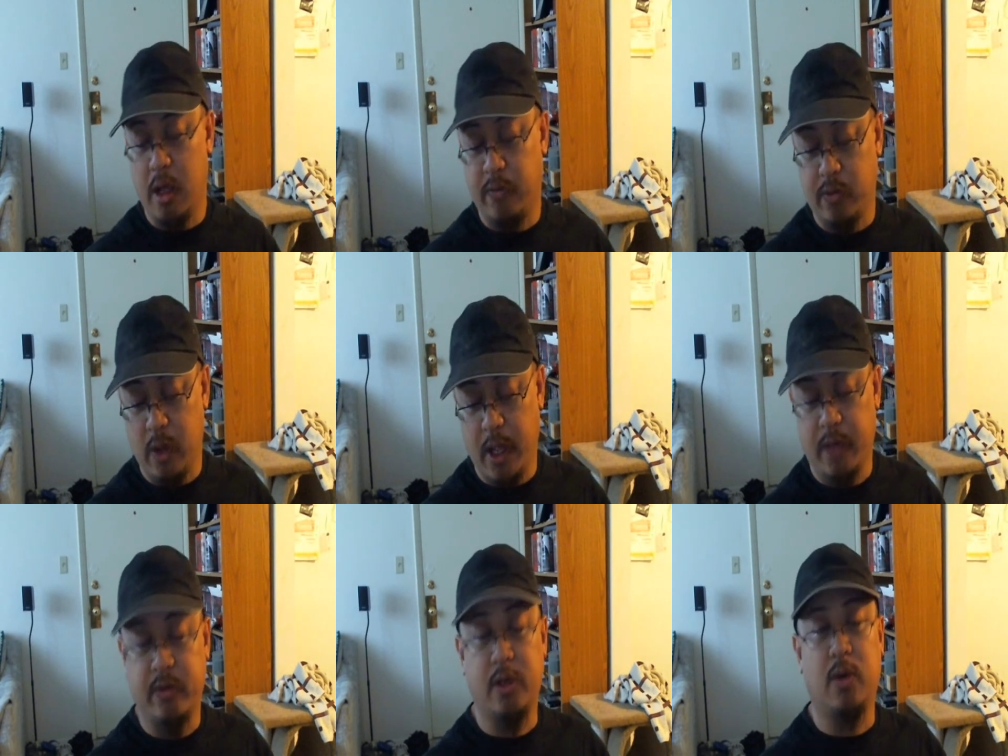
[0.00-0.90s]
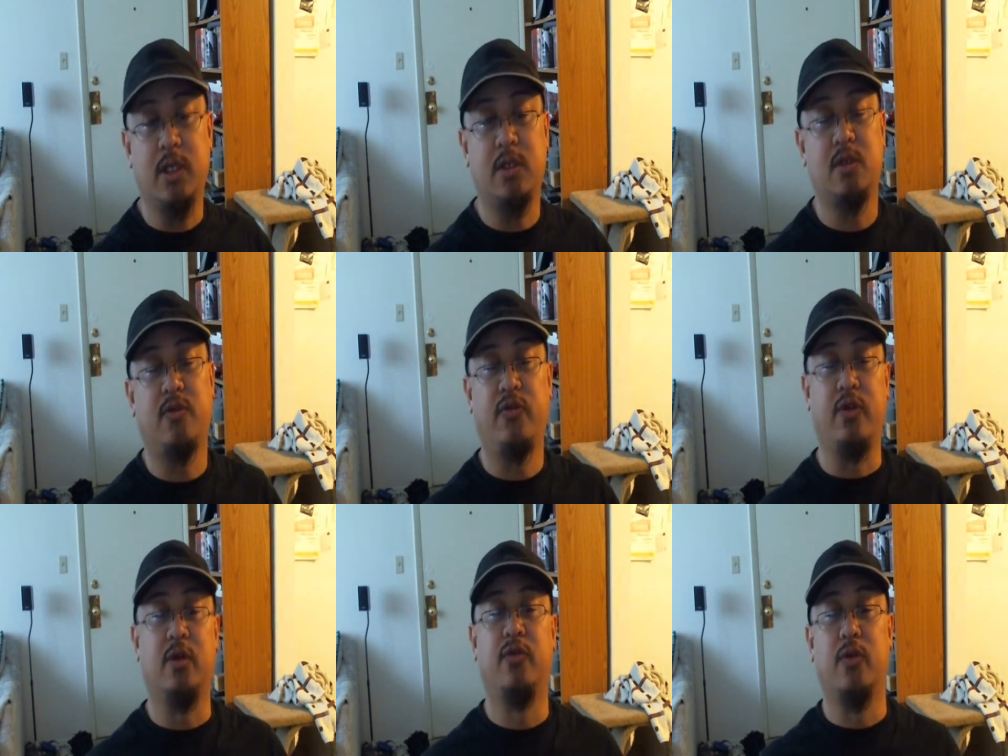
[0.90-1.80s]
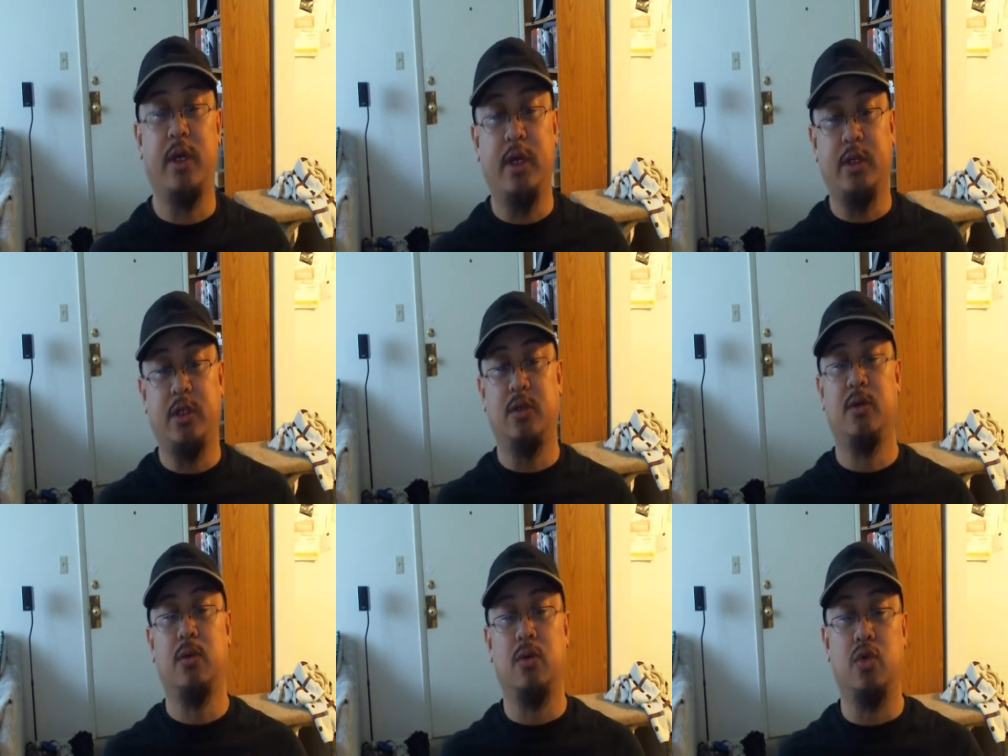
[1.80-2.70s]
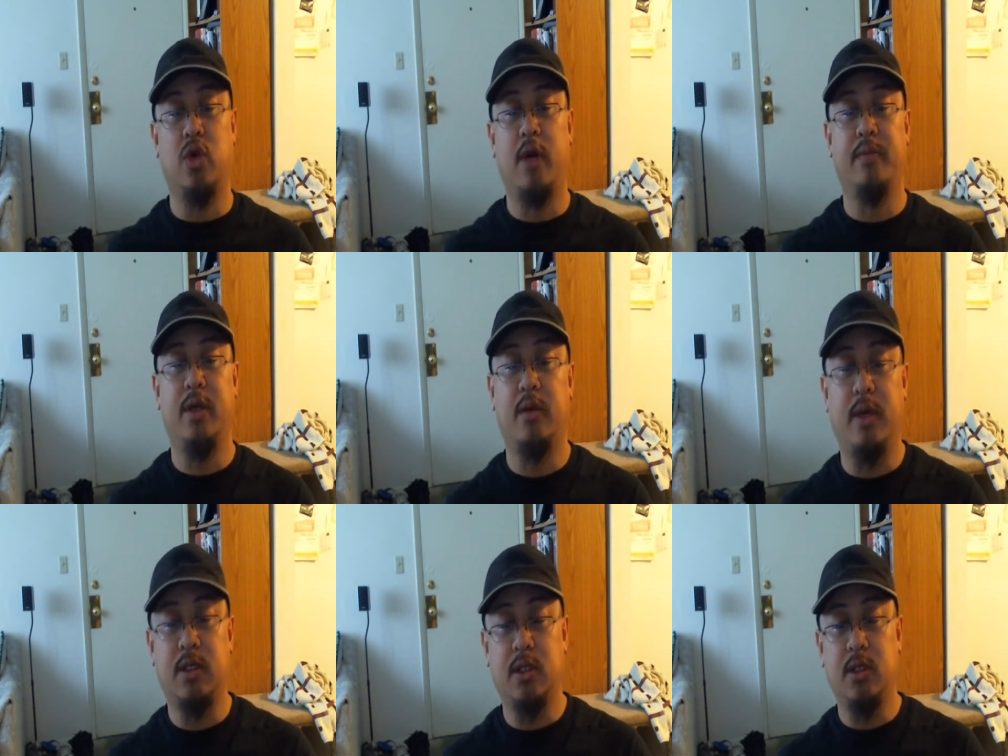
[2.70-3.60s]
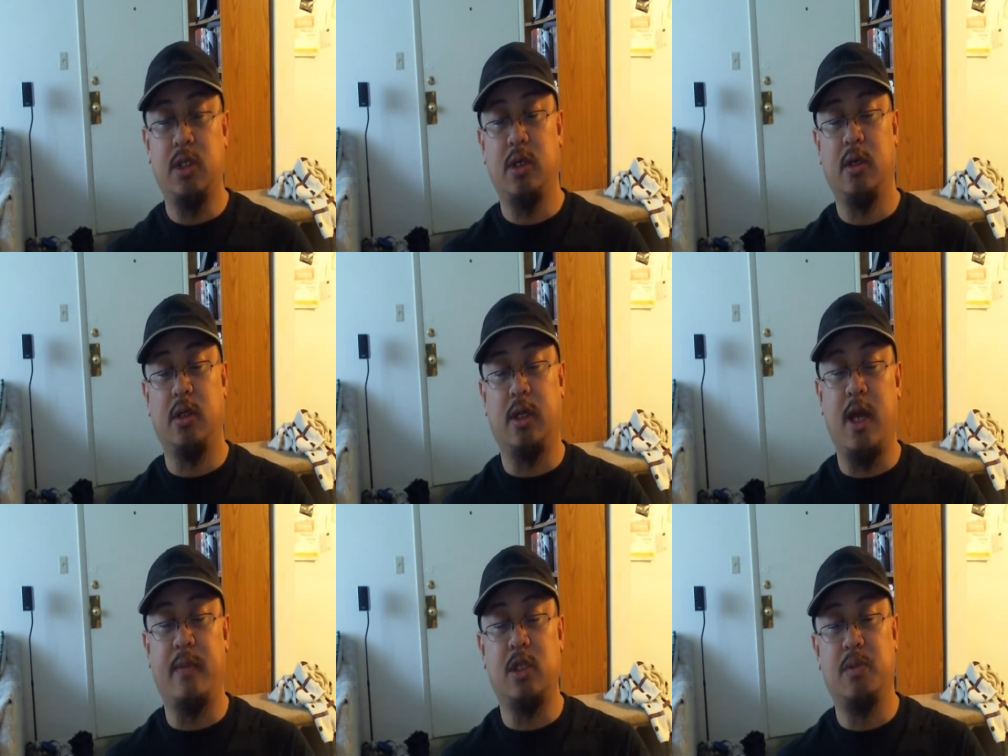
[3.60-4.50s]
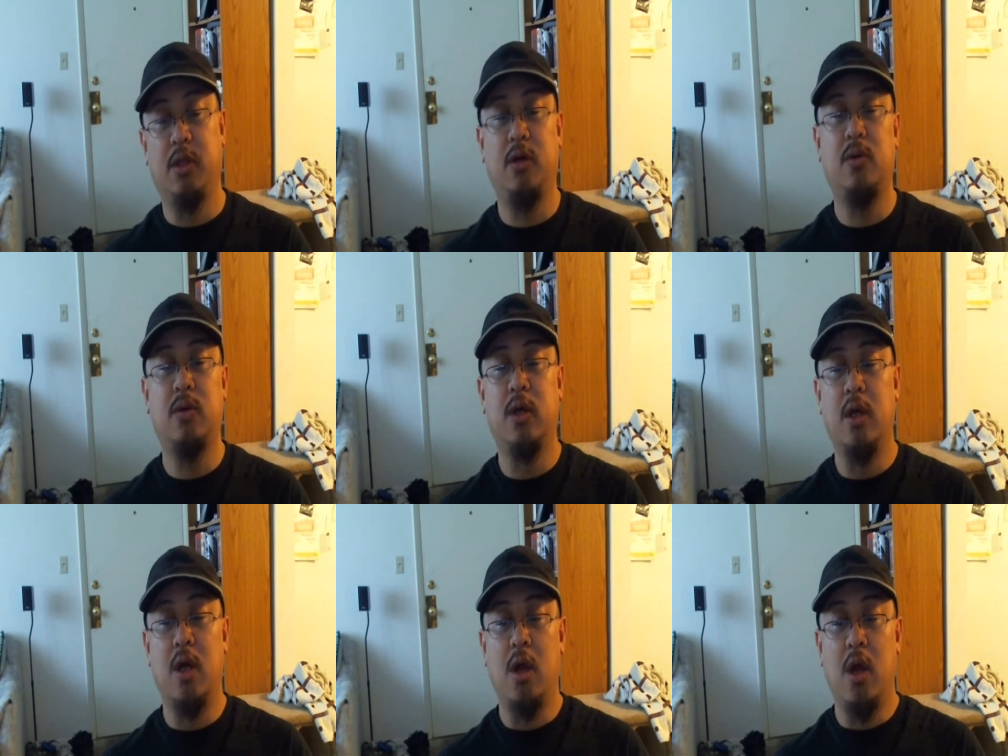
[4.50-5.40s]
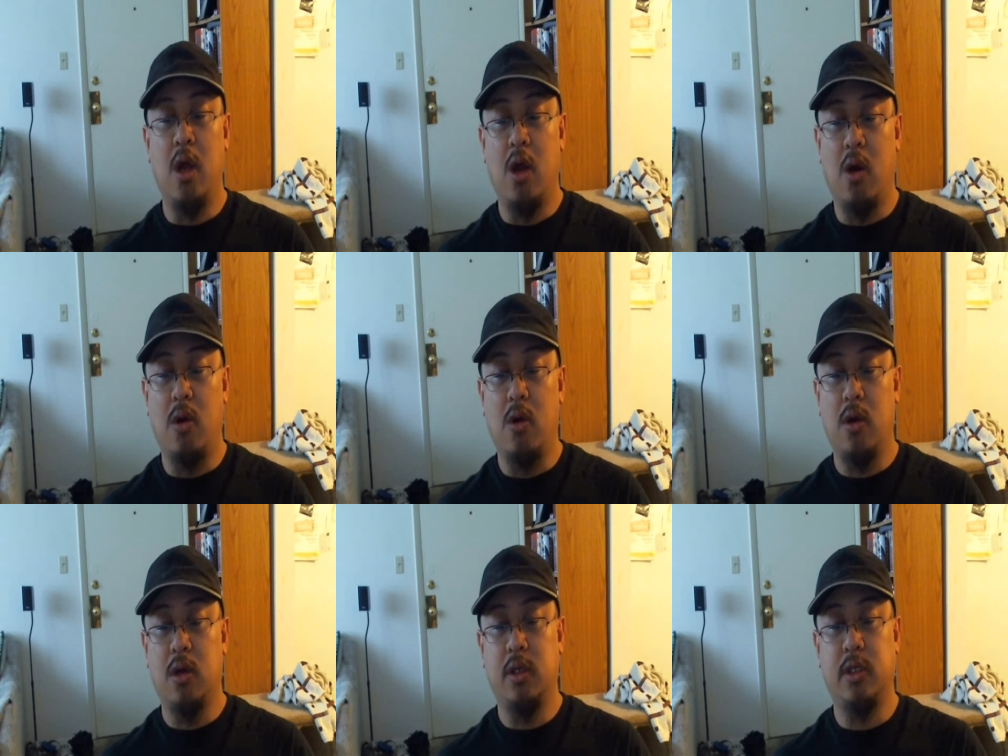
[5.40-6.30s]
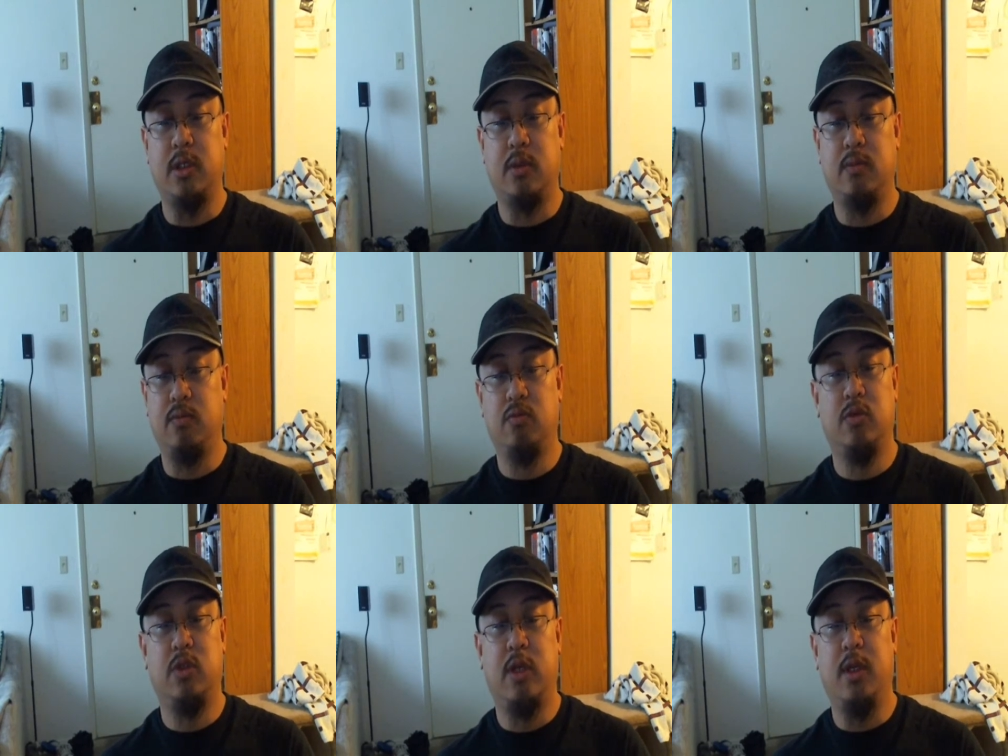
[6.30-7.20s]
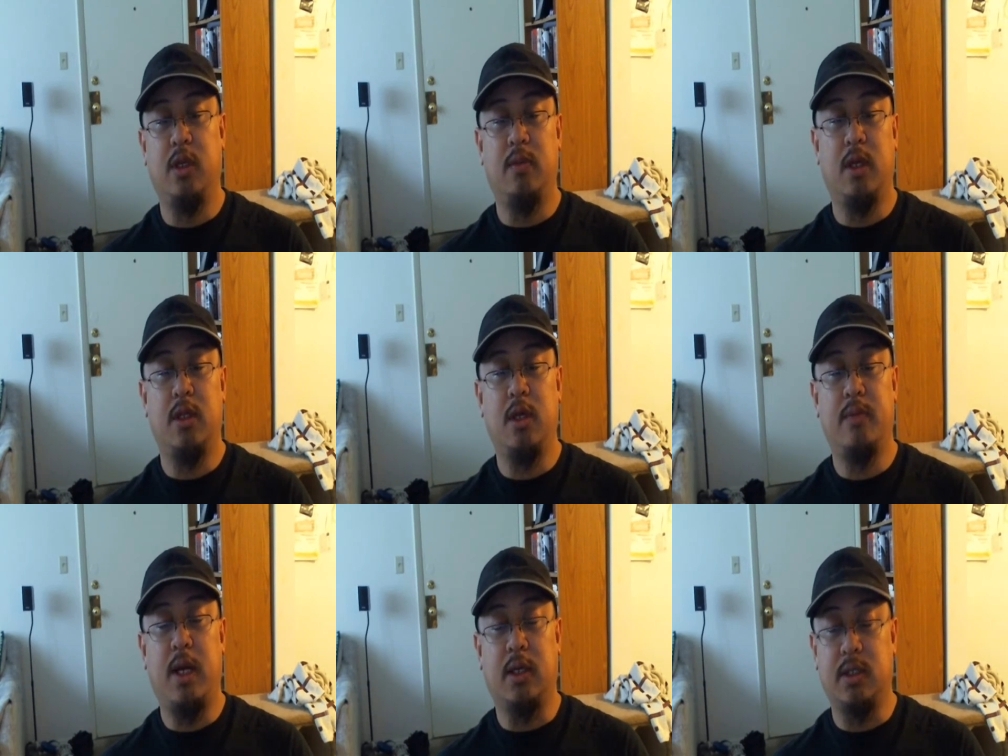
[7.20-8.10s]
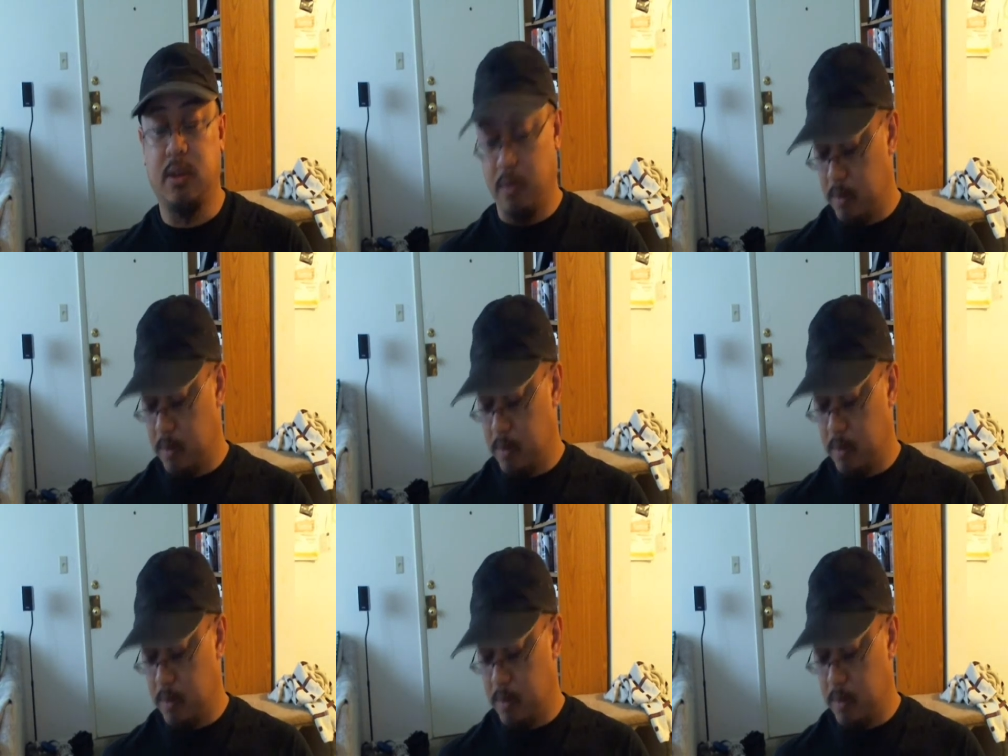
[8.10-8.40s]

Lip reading: If you have any questions, feel free to drop me a message in the comments below or send me an email in the inbox.